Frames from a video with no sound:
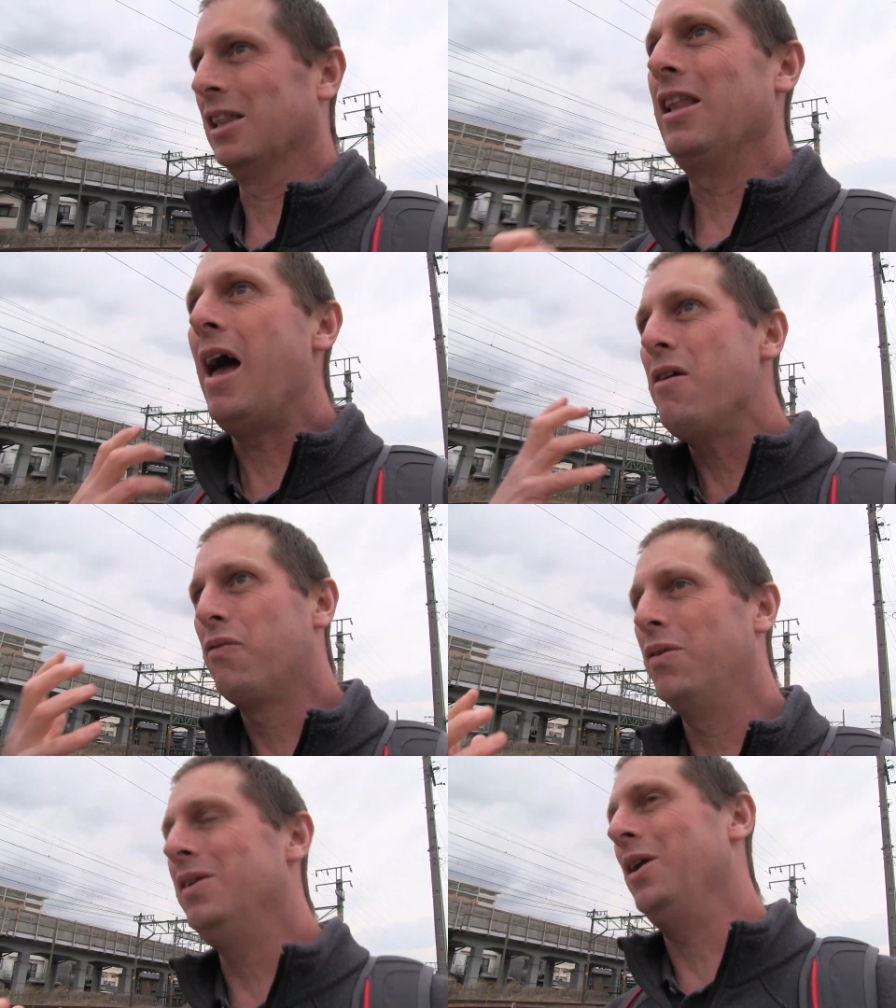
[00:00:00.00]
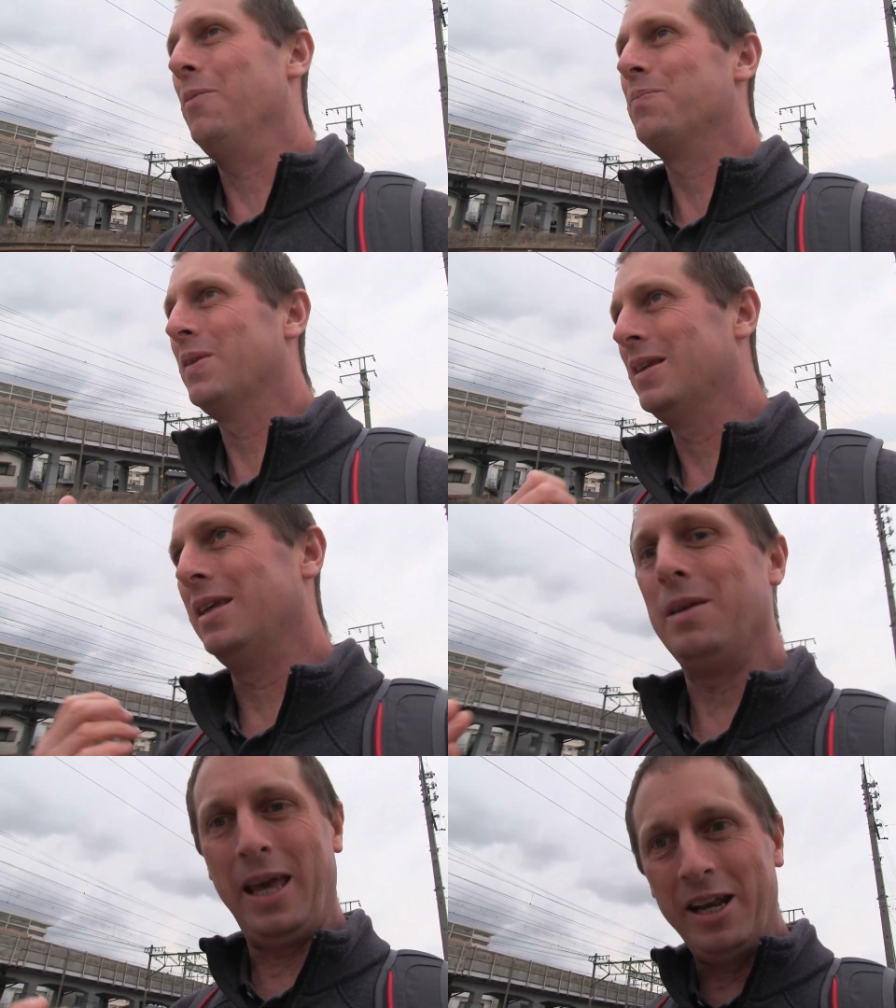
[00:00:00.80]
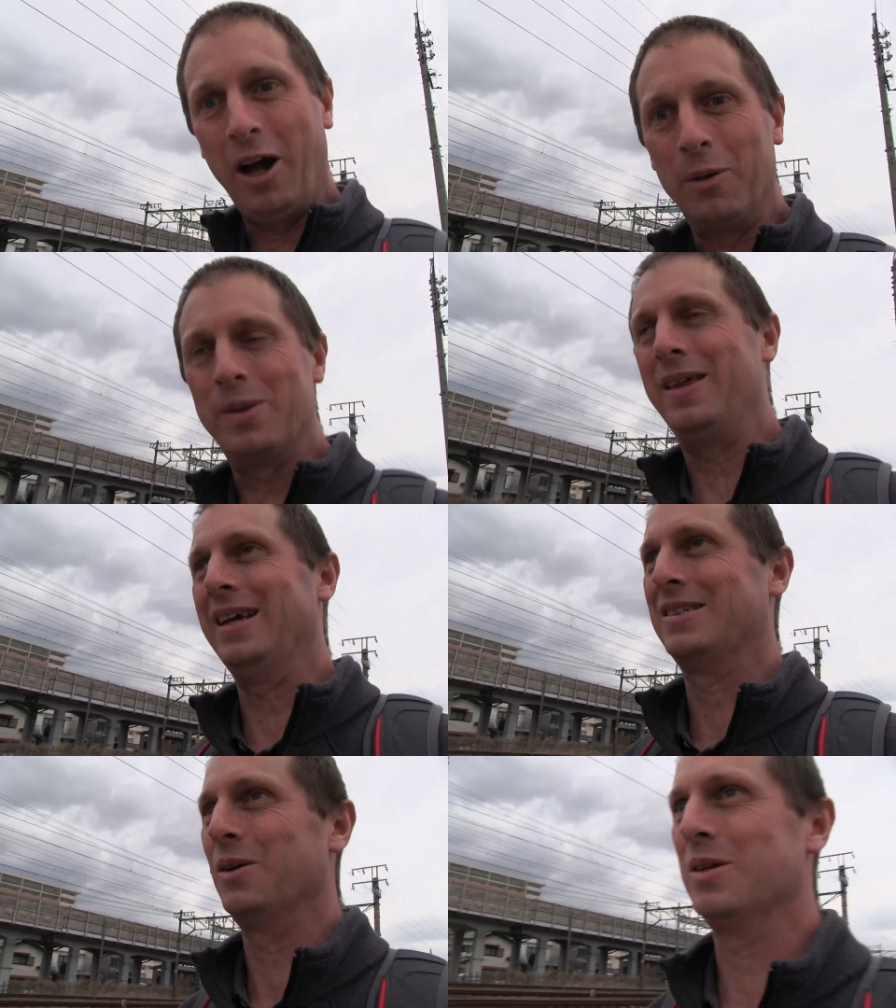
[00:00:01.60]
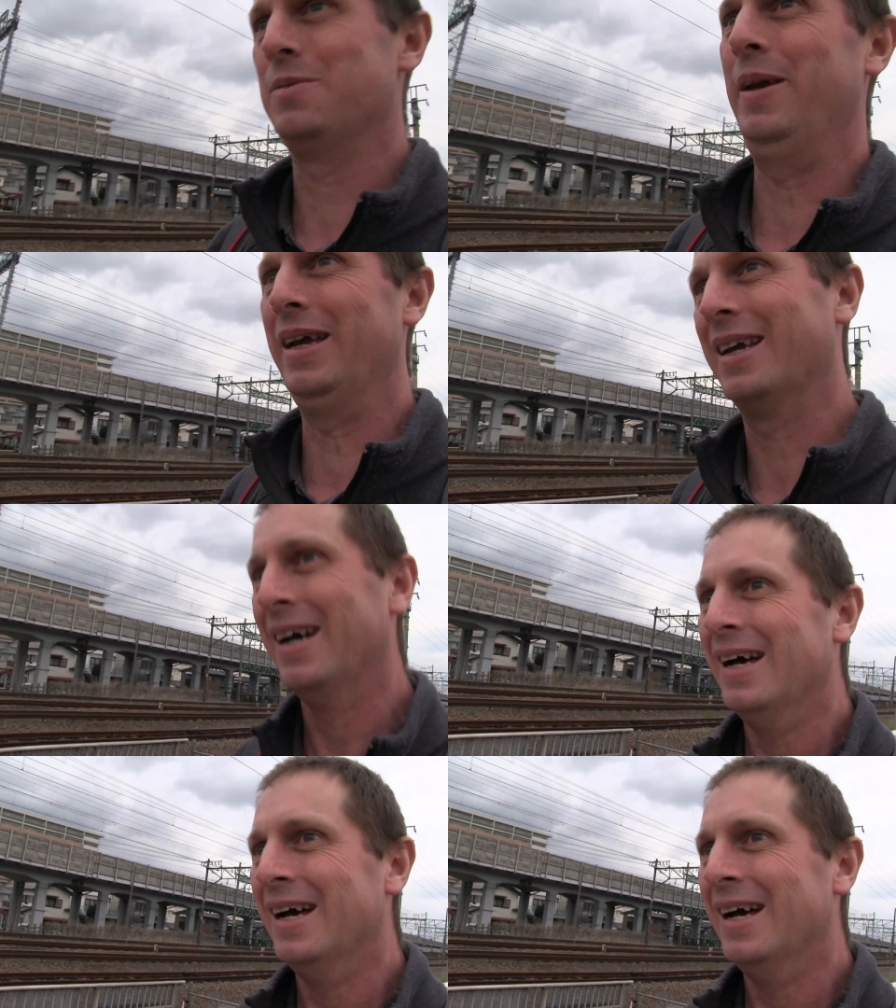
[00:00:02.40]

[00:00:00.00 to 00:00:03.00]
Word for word: life, getting on with things, so to speak.